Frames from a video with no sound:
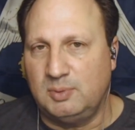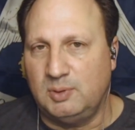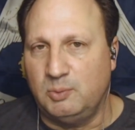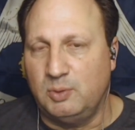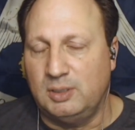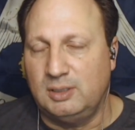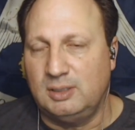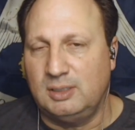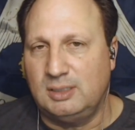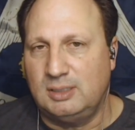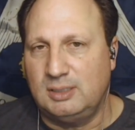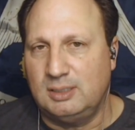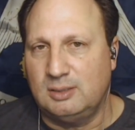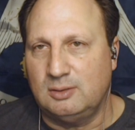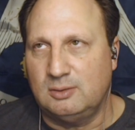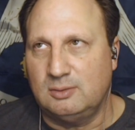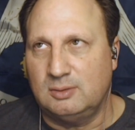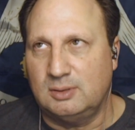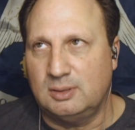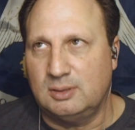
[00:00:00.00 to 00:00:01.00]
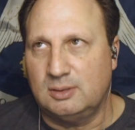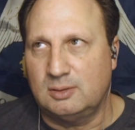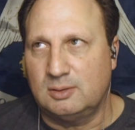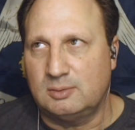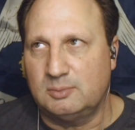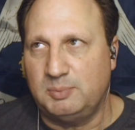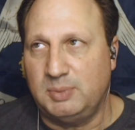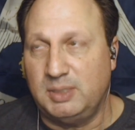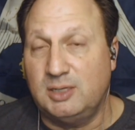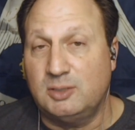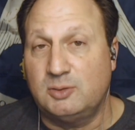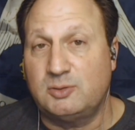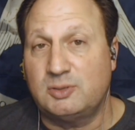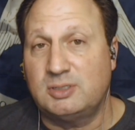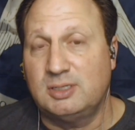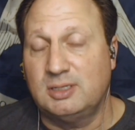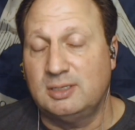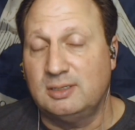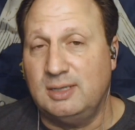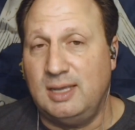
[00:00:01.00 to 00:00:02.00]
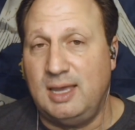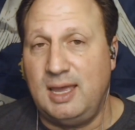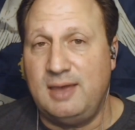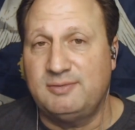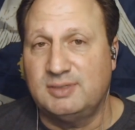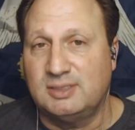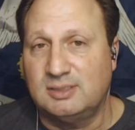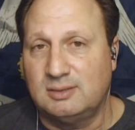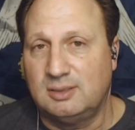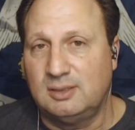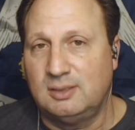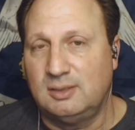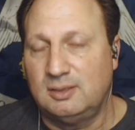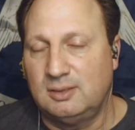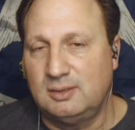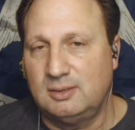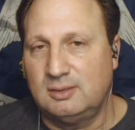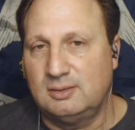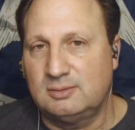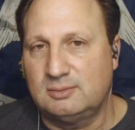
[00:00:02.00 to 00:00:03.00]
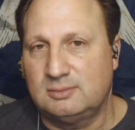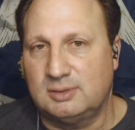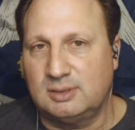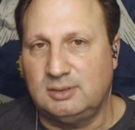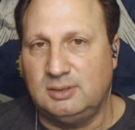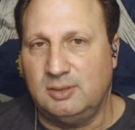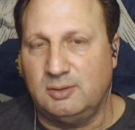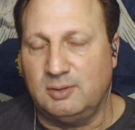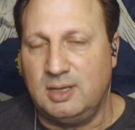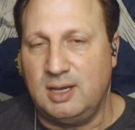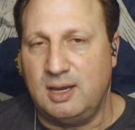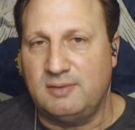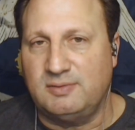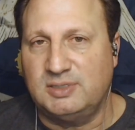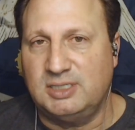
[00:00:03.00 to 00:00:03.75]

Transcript: be willing to be interested in having, you know, a